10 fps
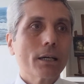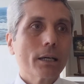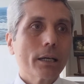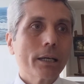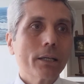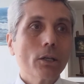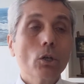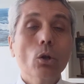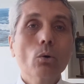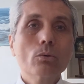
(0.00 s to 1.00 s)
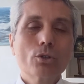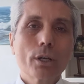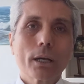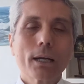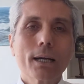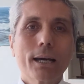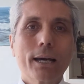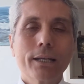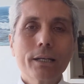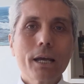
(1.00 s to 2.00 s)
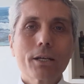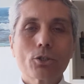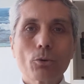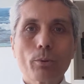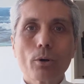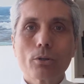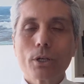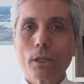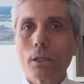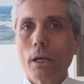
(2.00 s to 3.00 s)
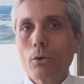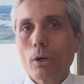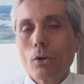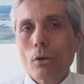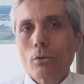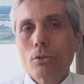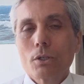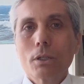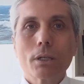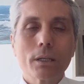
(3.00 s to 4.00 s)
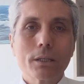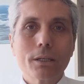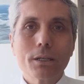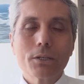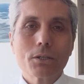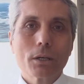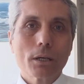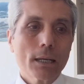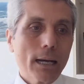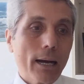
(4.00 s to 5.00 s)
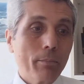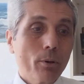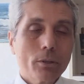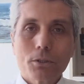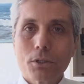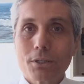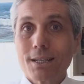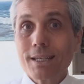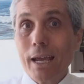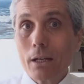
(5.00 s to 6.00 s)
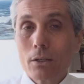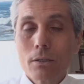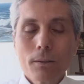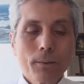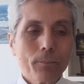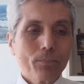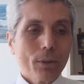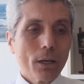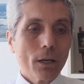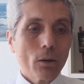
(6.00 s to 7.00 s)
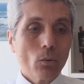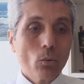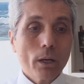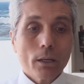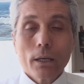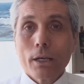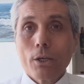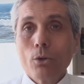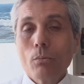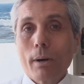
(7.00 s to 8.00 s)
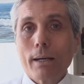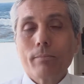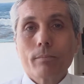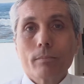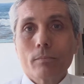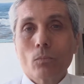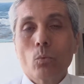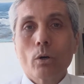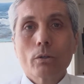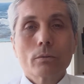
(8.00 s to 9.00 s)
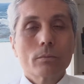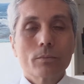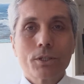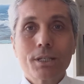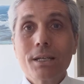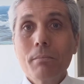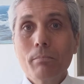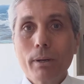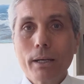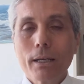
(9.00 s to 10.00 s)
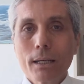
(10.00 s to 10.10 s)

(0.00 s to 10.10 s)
in launching an EXO project and you are not considering these hypotheses yet, well, you might want simply,